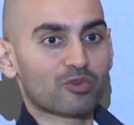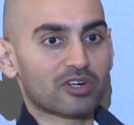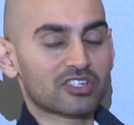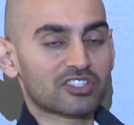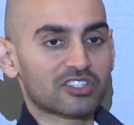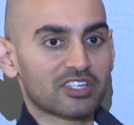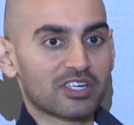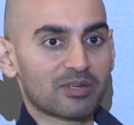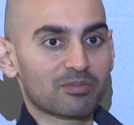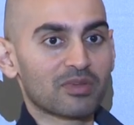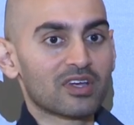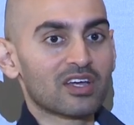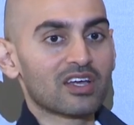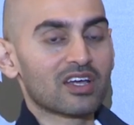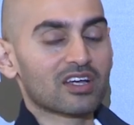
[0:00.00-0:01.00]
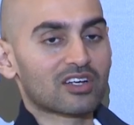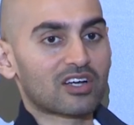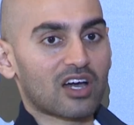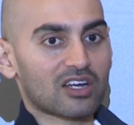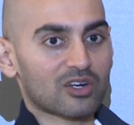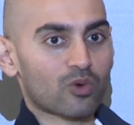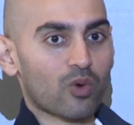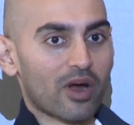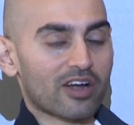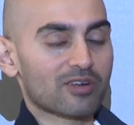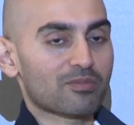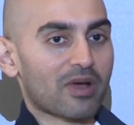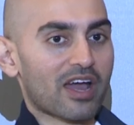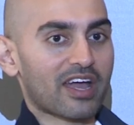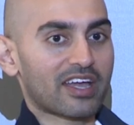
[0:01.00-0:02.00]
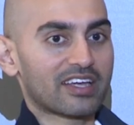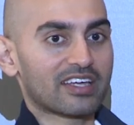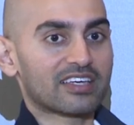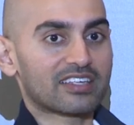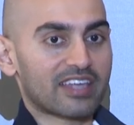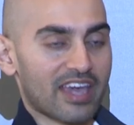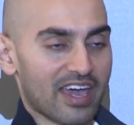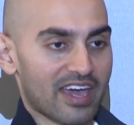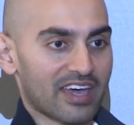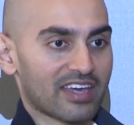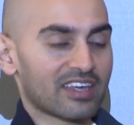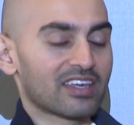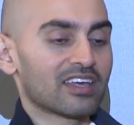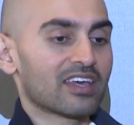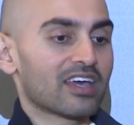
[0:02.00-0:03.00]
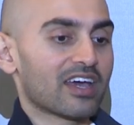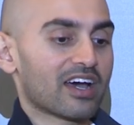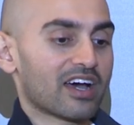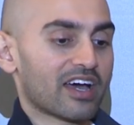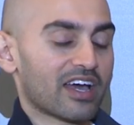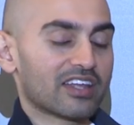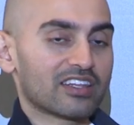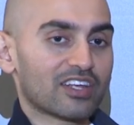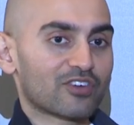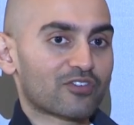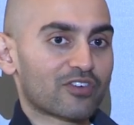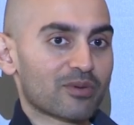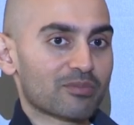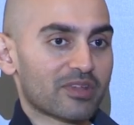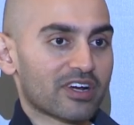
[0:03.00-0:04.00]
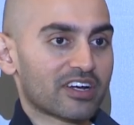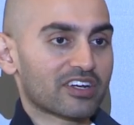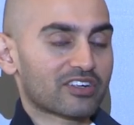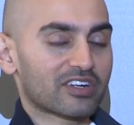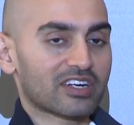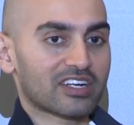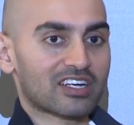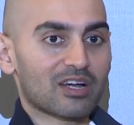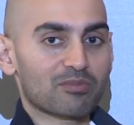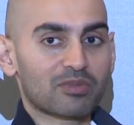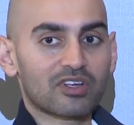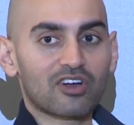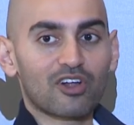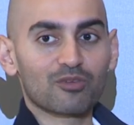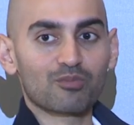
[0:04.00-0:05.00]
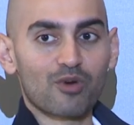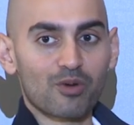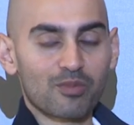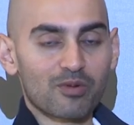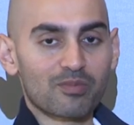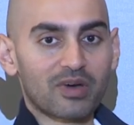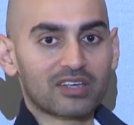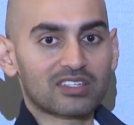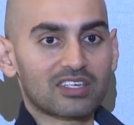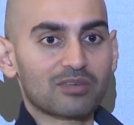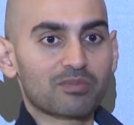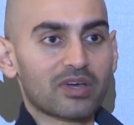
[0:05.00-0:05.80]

WordStream got acquired by Gannett. Uh, and then from there, he created a company called Mobile Monkey.